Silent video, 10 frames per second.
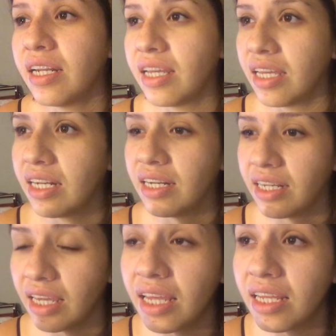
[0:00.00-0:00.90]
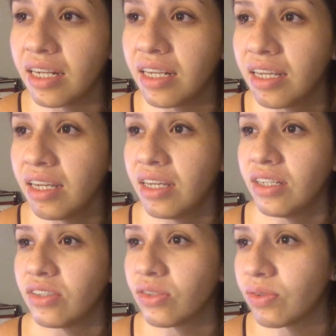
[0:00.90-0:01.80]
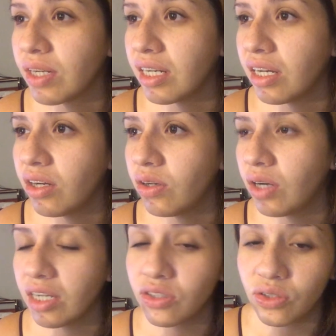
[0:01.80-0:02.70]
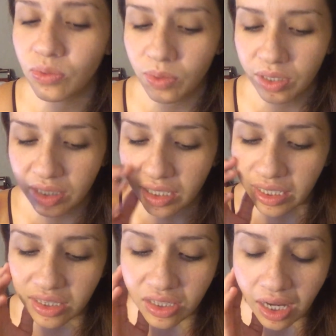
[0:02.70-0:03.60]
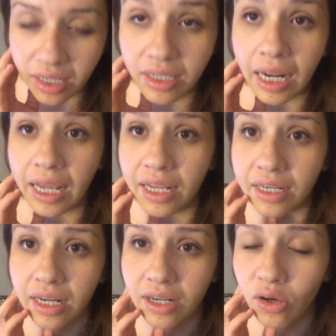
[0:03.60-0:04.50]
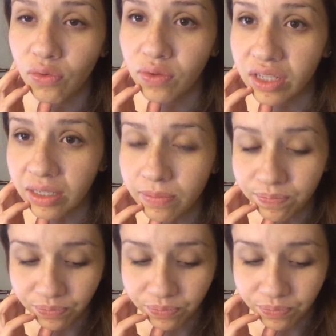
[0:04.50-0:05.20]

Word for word: again and again so right now I just want to get it done and uh, hopefully